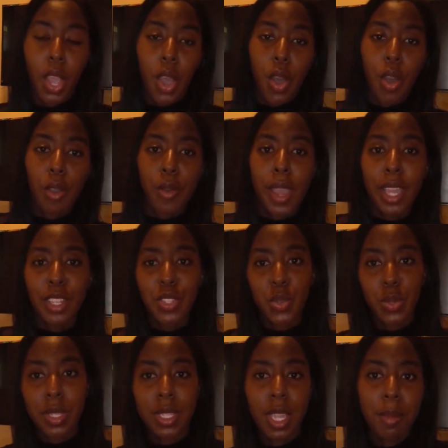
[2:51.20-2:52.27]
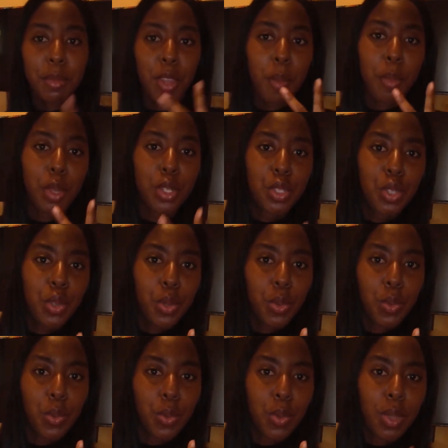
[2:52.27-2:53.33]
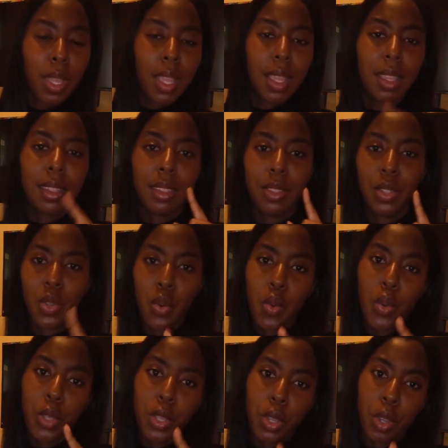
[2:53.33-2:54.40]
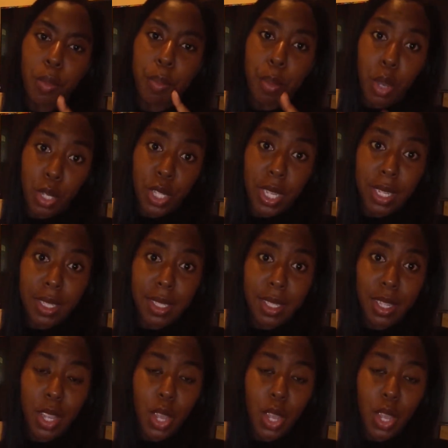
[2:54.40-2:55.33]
Alright, so step number 2, know your budget.